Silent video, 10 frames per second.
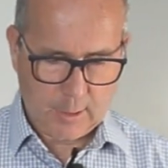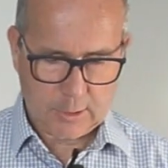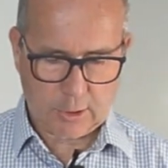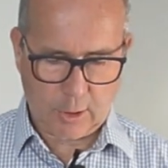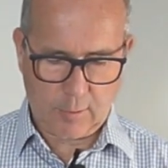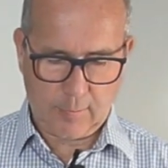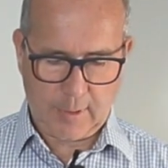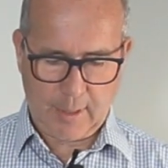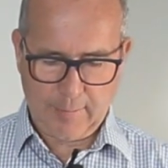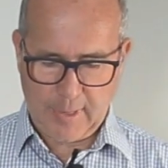So
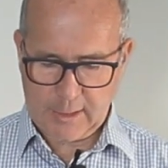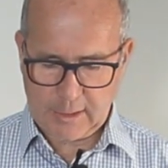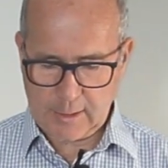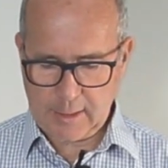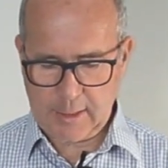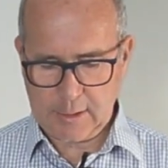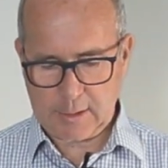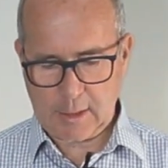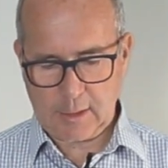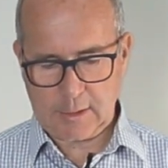immediately you
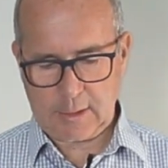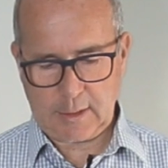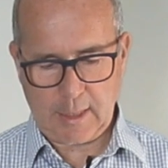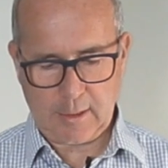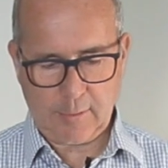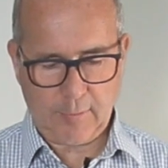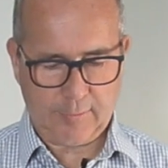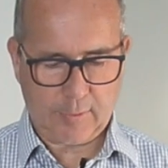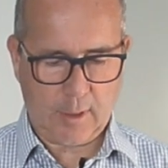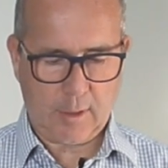start to see that we've
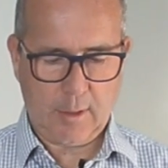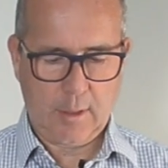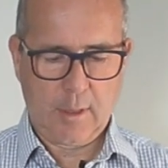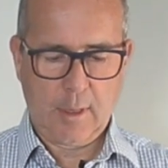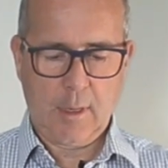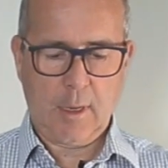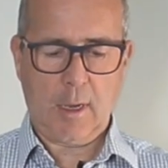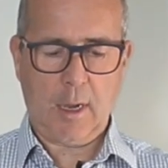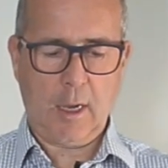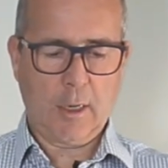got
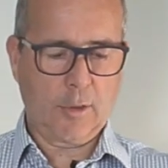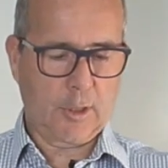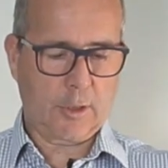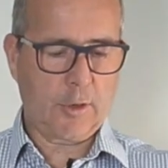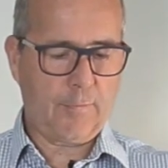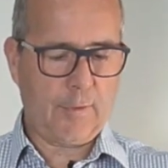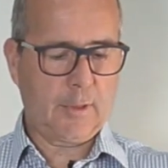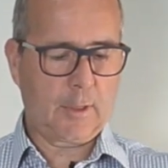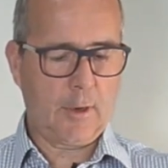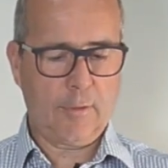a longer cuff on
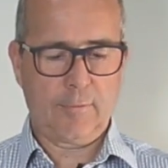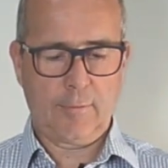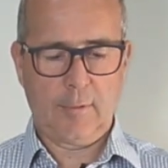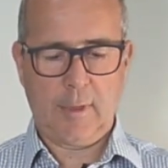the glove.